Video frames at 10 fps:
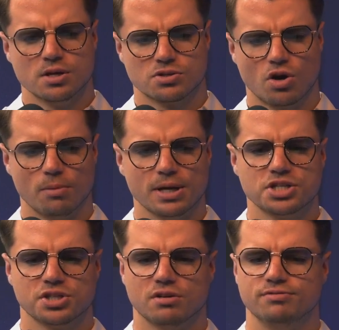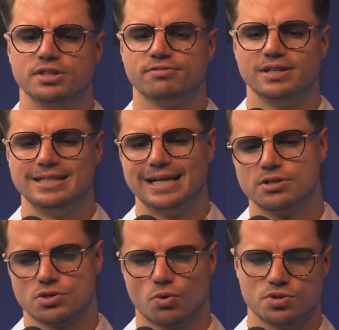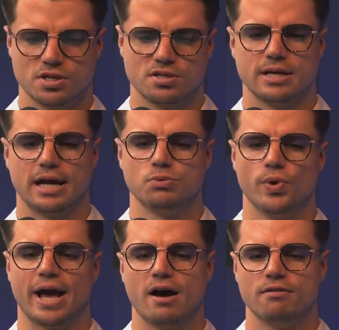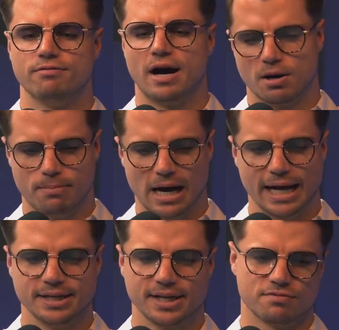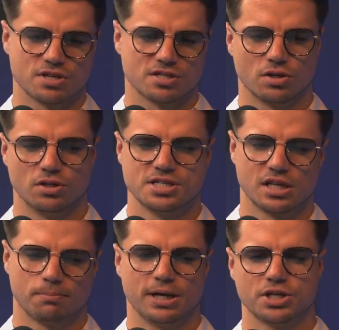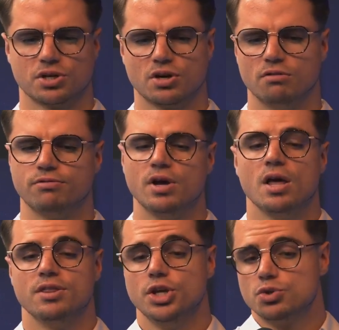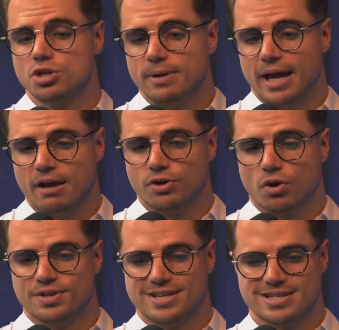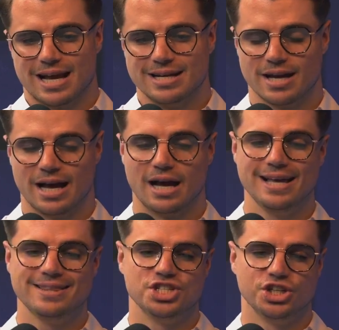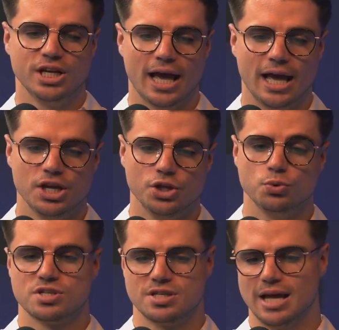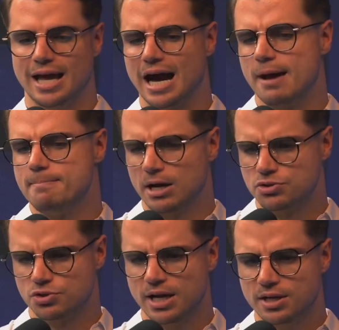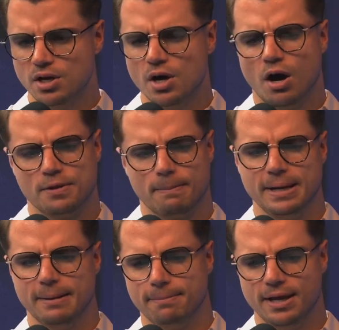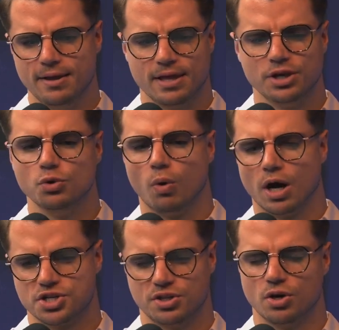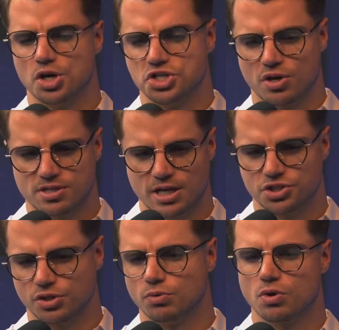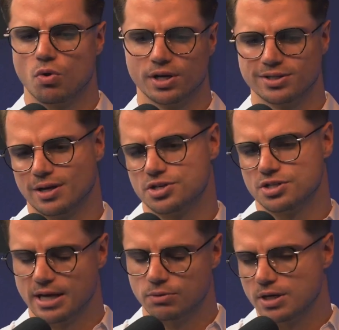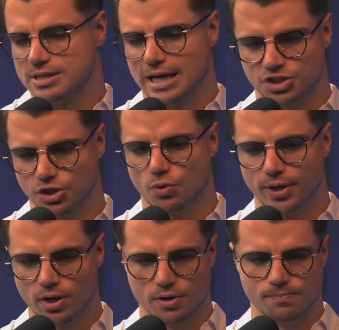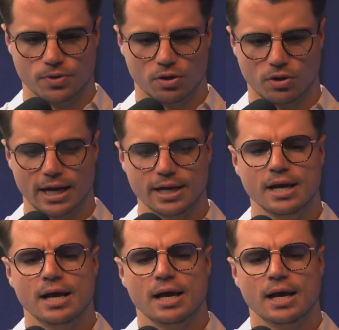So a combination of different data sources that we have combined gives us a holistic picture of the user behavior on the site. In the GA, you see a high bounce rate. On the PDP, then you watch the Hotjar session recording to understand what is actually going on. Okay.